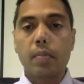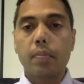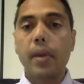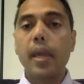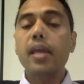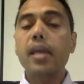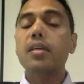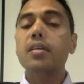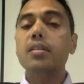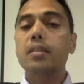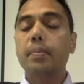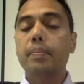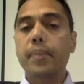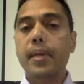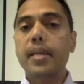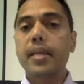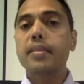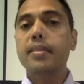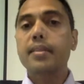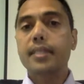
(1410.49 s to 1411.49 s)
pain is the
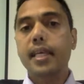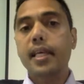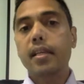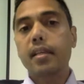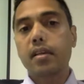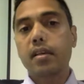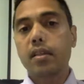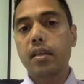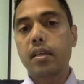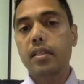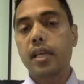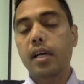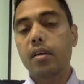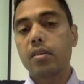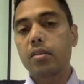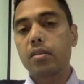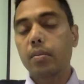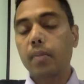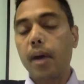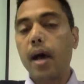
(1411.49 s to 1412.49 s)
biggest signal that
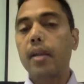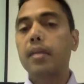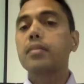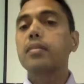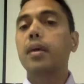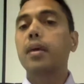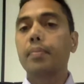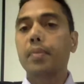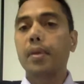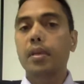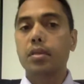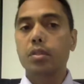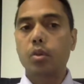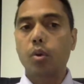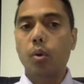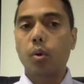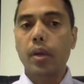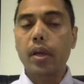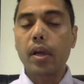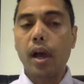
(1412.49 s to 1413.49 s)
tells our body something is
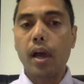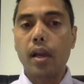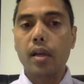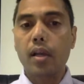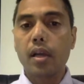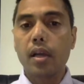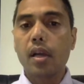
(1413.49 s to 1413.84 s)
going on.